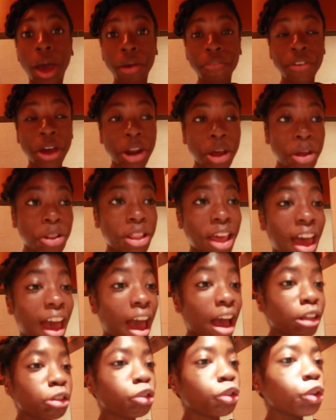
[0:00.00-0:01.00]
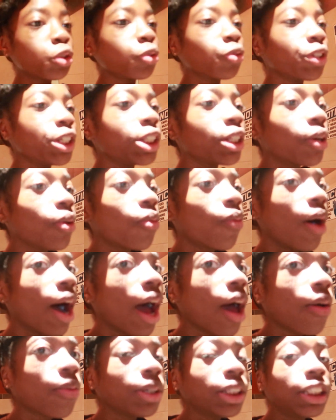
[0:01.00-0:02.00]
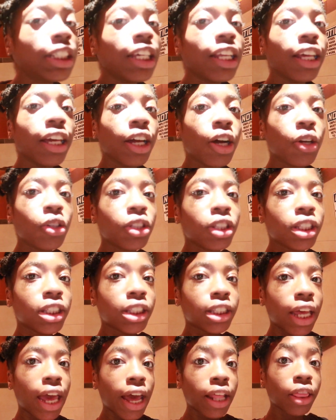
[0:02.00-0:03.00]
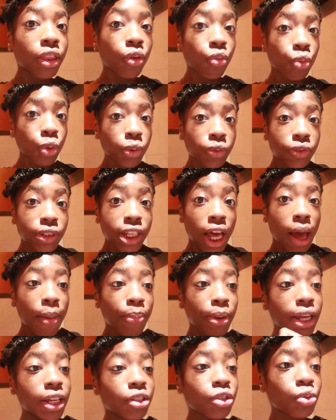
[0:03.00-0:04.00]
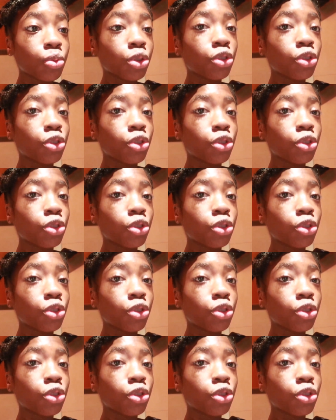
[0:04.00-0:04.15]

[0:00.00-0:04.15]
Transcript: I thought of the actual reason why we didn't go stay at the rooftop place,